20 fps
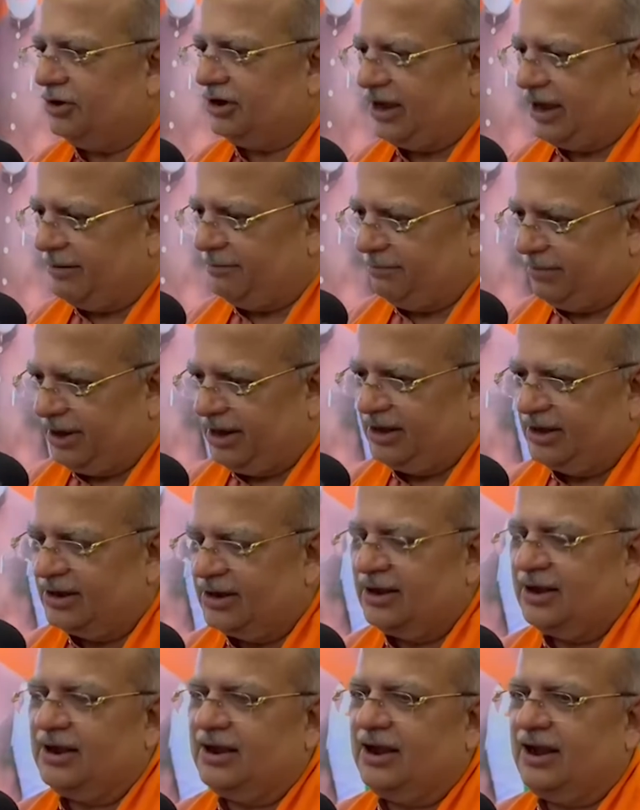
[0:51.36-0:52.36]
campaign.
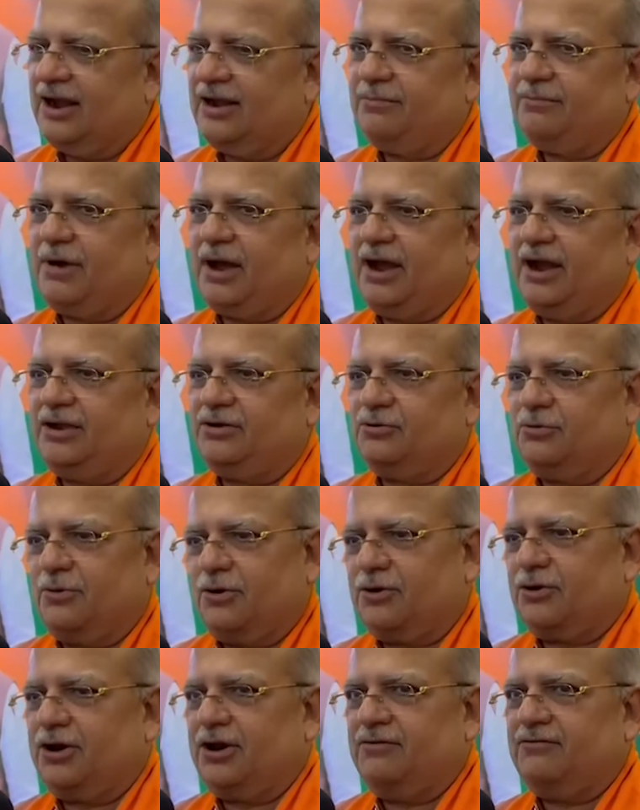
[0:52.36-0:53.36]
And by
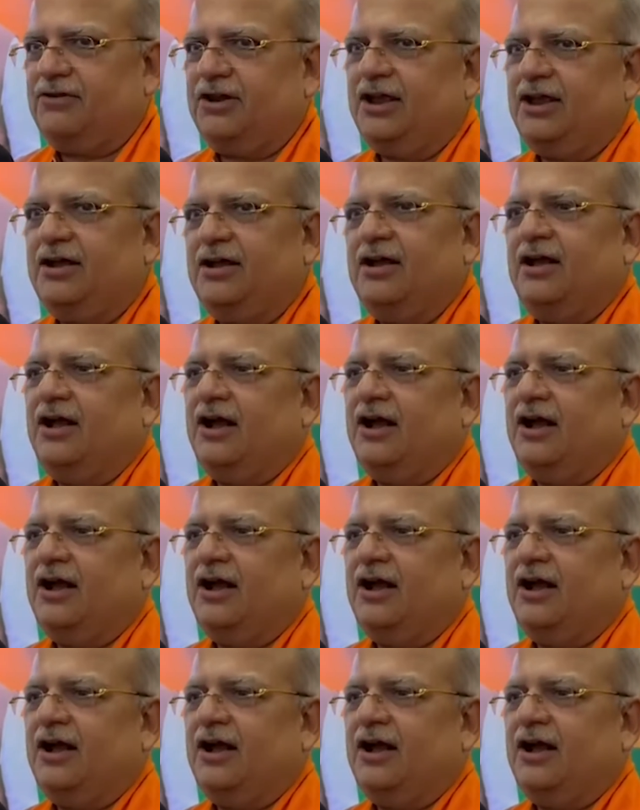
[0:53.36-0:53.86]
tomorrow evening,